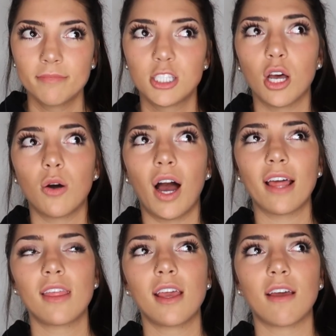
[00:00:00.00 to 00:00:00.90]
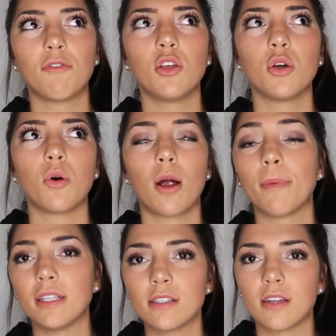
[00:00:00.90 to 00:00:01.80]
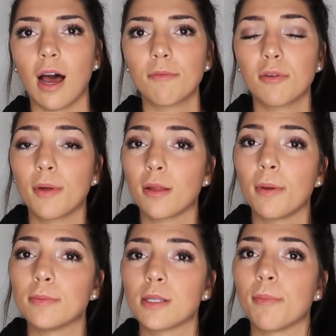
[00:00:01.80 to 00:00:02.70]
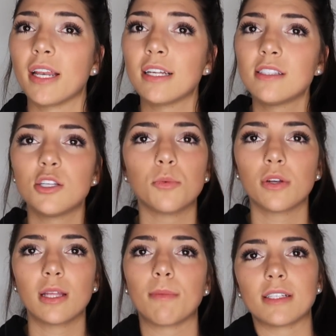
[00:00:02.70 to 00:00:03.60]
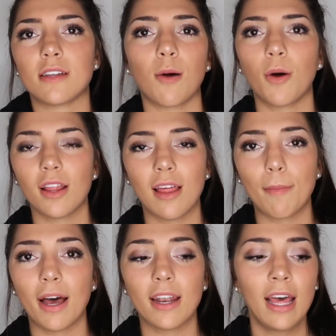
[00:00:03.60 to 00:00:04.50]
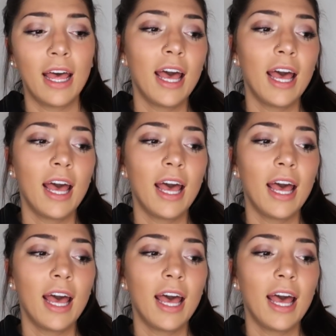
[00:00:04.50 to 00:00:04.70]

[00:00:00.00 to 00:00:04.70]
So I think if you are being stopped from other people's opinions, you really must not want it that bad.